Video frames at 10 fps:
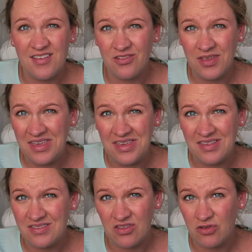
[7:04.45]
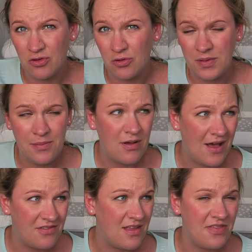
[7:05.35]
It's not eased at all. People
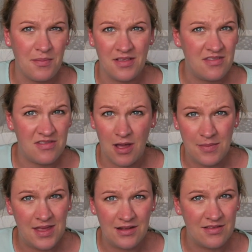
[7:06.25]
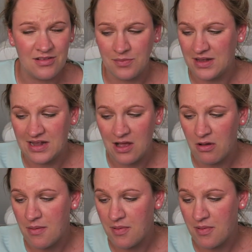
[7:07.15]
have said that my tummy looks a little bit lower,